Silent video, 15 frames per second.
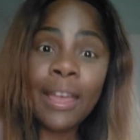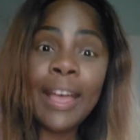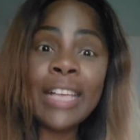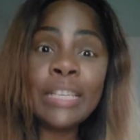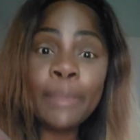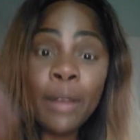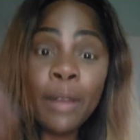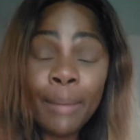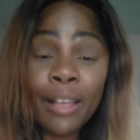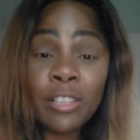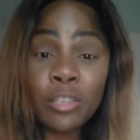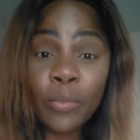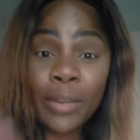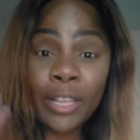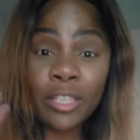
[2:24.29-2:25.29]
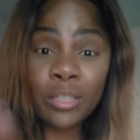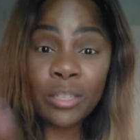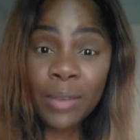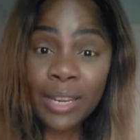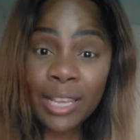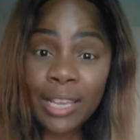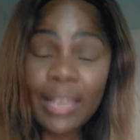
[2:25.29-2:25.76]
I spoke about
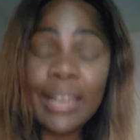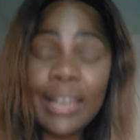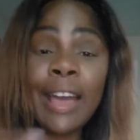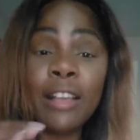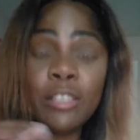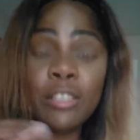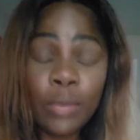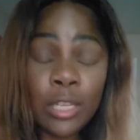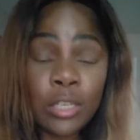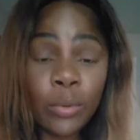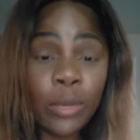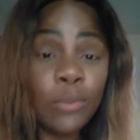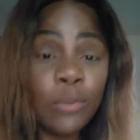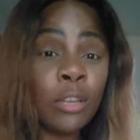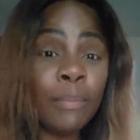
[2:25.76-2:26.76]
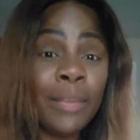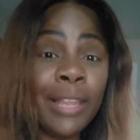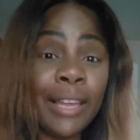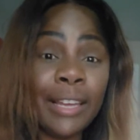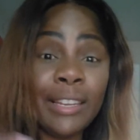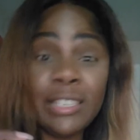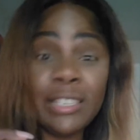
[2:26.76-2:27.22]
2020 and how 2020 was going to be
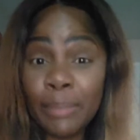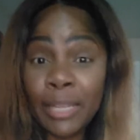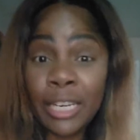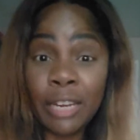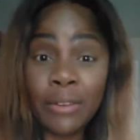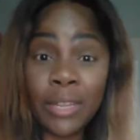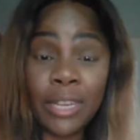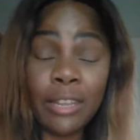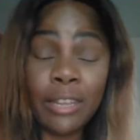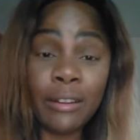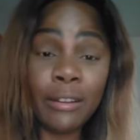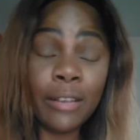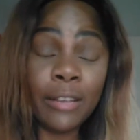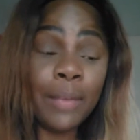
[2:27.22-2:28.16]
like a disciplinary year.